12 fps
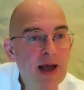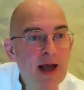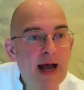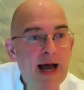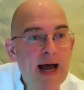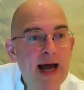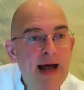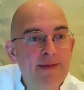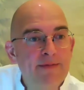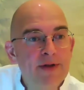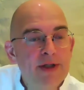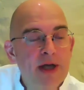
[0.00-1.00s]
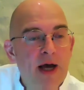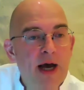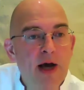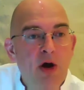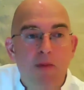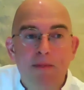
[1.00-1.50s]
and I
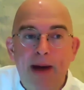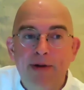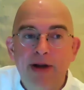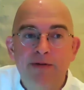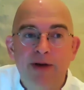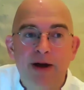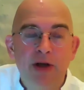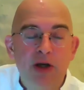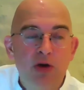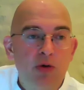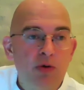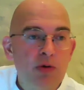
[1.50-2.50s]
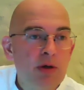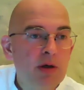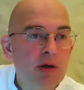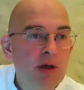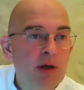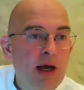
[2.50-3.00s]
got married very young,
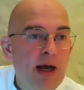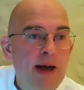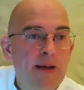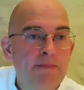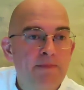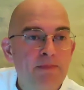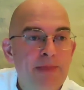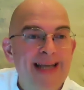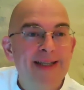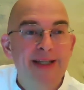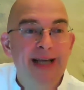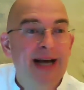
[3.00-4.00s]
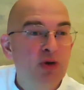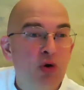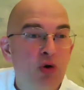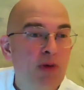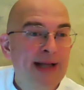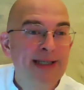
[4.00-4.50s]
I'd
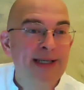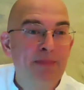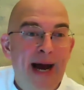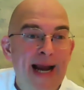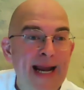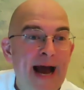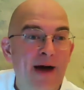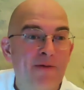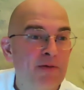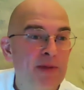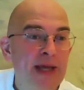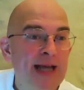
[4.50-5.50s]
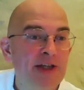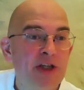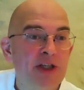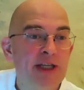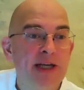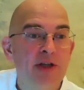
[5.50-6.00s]
already by now from the age of
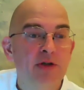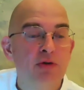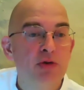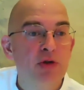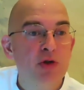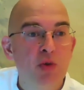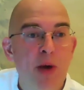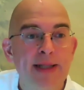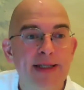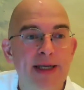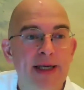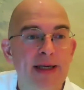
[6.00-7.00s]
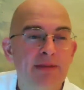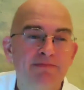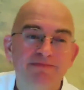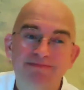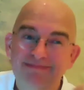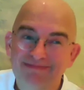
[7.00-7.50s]
6 through to 20,
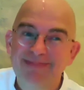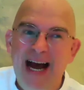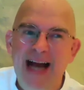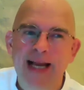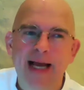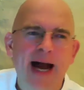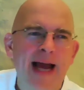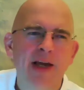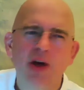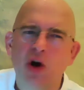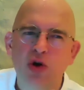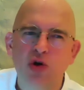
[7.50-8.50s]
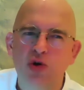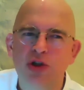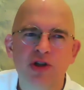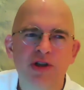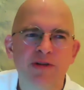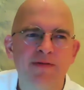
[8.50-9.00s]
I got good
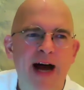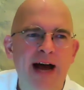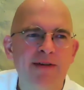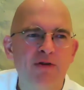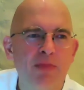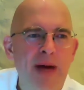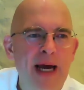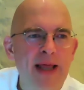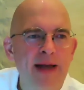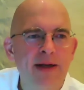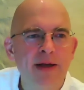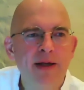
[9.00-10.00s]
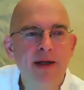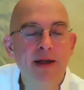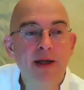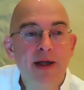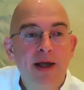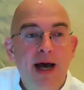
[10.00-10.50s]
at survival by then.
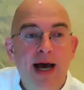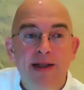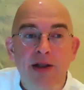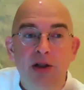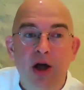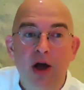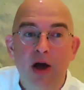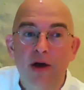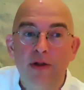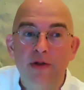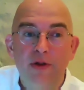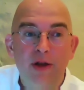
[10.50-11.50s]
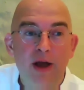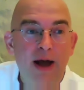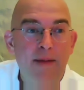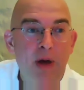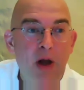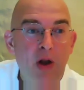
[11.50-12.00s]
I'd learned
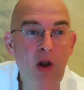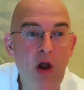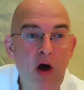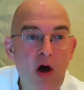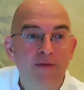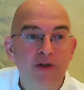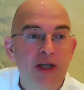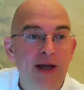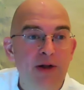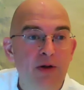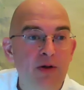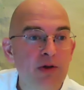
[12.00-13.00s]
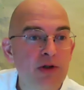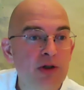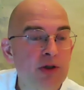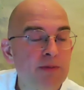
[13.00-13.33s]
a lot of skills.